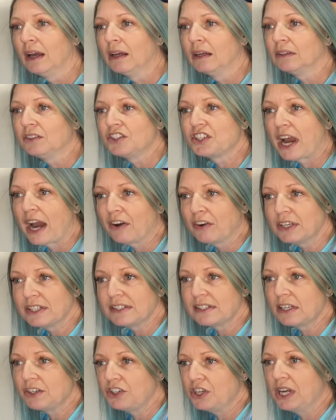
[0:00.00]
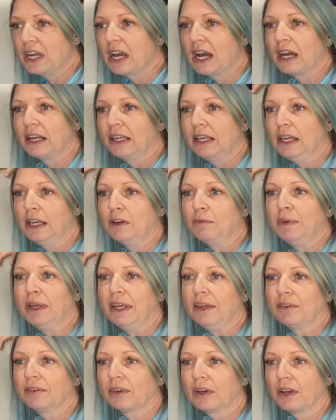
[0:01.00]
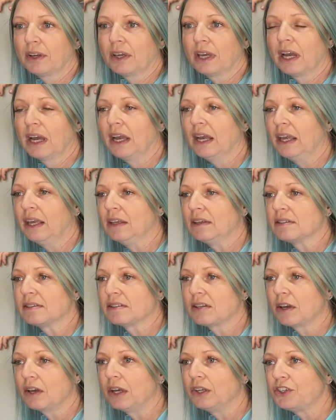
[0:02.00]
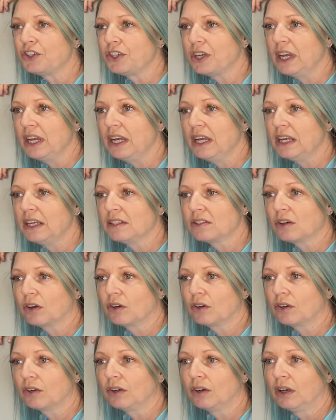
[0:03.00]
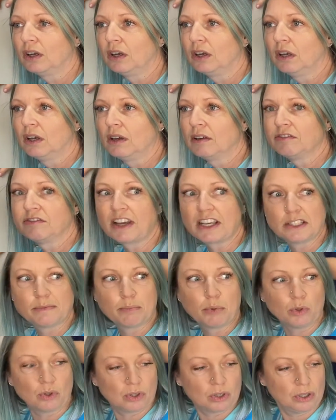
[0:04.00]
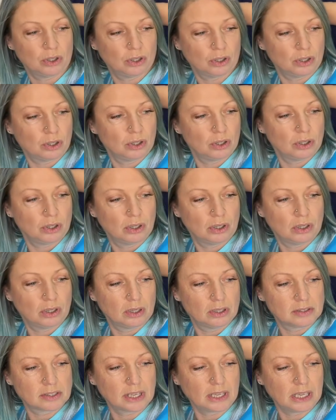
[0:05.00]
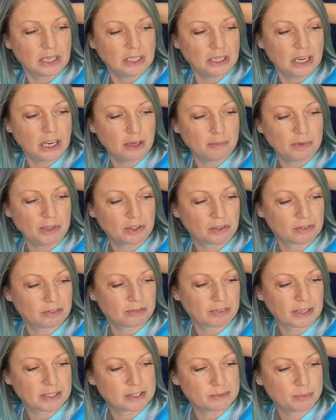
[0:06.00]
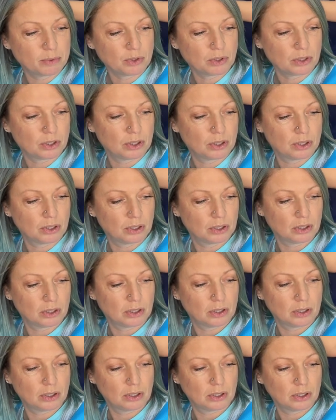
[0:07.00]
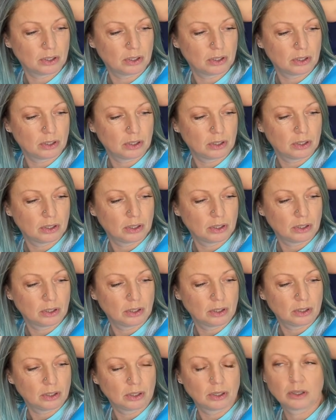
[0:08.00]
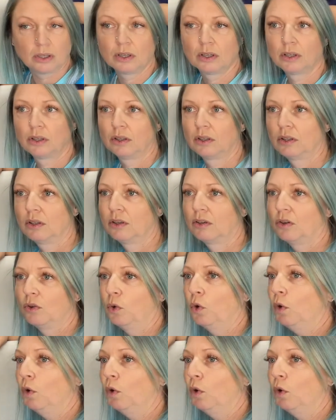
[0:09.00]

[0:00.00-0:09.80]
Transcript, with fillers: Sharon said she can't hear me. Okay, so she is on Facebook. Yeah, can so can you hear me on Facebook? Someone said I can hear you.